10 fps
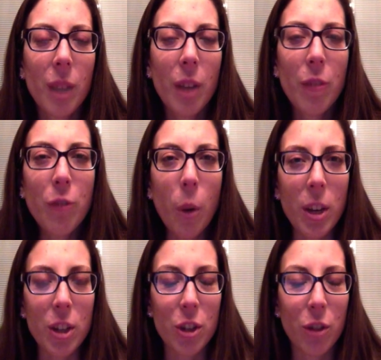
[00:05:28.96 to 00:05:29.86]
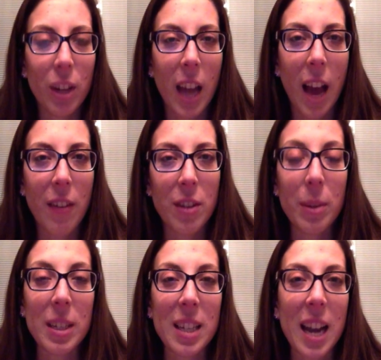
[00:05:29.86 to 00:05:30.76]
focus, to really have
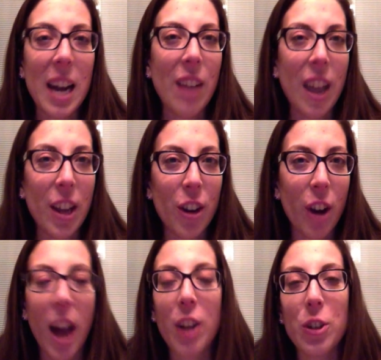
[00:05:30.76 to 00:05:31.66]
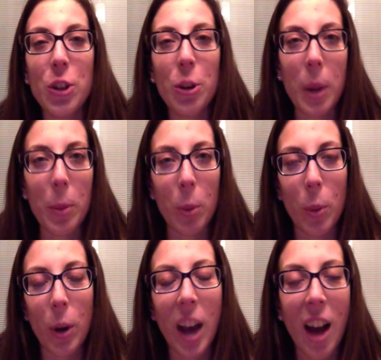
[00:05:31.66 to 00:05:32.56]
someplace to kind of hang your hat, do your
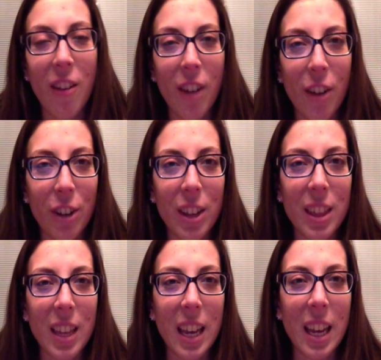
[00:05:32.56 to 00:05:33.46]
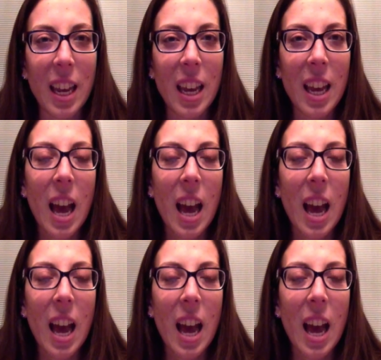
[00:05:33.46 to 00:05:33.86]
paperwork, have everything